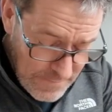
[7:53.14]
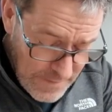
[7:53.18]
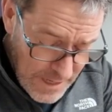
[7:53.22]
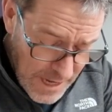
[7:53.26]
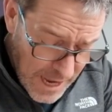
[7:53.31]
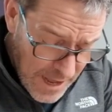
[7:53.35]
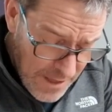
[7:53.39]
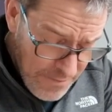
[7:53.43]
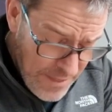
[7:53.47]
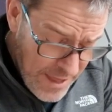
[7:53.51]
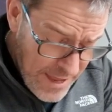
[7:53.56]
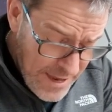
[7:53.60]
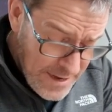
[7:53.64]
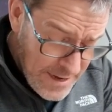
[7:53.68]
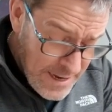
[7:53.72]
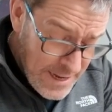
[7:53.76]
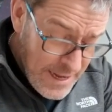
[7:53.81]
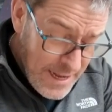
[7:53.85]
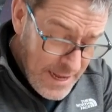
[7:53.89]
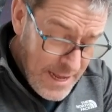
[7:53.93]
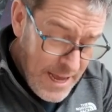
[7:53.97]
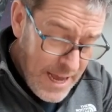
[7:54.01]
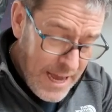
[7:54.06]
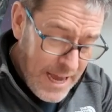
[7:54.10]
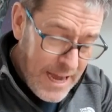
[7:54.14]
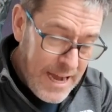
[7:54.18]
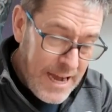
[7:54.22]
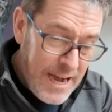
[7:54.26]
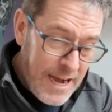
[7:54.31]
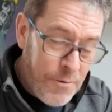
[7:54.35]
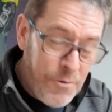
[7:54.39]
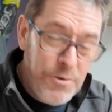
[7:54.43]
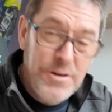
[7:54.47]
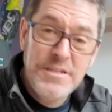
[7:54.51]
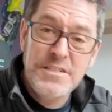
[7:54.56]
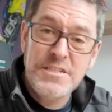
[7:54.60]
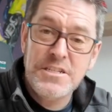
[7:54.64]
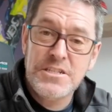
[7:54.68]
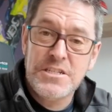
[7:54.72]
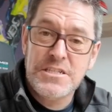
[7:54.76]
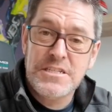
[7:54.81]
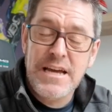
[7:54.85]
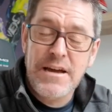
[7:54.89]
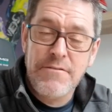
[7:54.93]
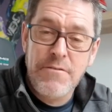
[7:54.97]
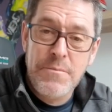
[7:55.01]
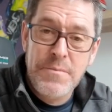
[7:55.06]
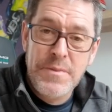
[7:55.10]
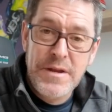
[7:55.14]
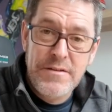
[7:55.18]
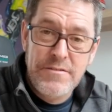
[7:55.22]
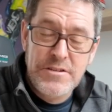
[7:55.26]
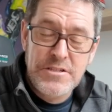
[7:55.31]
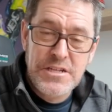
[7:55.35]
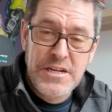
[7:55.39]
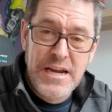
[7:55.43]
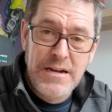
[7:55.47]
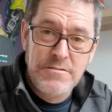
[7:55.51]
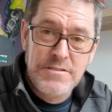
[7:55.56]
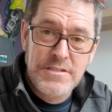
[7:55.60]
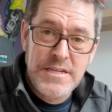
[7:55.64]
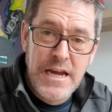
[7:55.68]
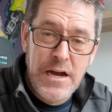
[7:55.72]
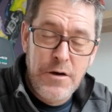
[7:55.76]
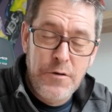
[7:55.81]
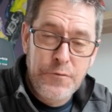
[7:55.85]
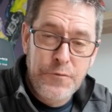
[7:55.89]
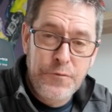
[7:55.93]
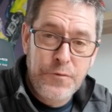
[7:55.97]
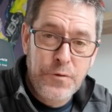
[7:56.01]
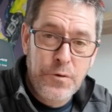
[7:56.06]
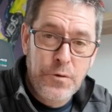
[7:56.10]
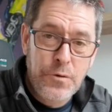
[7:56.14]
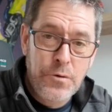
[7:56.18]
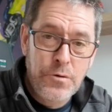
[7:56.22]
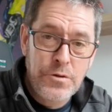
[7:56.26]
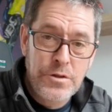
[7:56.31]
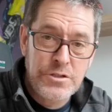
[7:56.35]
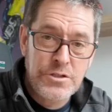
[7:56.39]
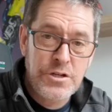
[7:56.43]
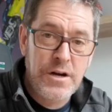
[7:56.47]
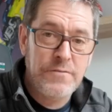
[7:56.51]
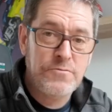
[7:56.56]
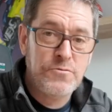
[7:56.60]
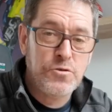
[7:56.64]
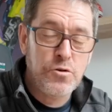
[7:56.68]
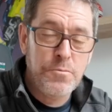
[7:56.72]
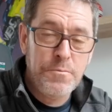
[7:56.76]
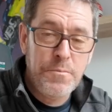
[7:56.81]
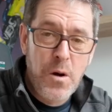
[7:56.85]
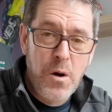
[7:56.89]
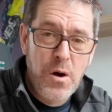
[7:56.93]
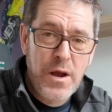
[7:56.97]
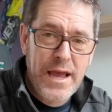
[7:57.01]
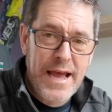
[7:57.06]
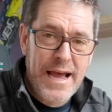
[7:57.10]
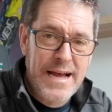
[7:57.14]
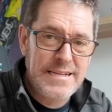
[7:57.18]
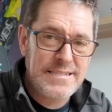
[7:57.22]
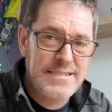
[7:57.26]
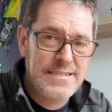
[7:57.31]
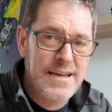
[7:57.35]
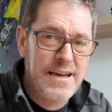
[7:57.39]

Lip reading: And then I wanted to just have a bit of a shout out for the Drive Talk podcast.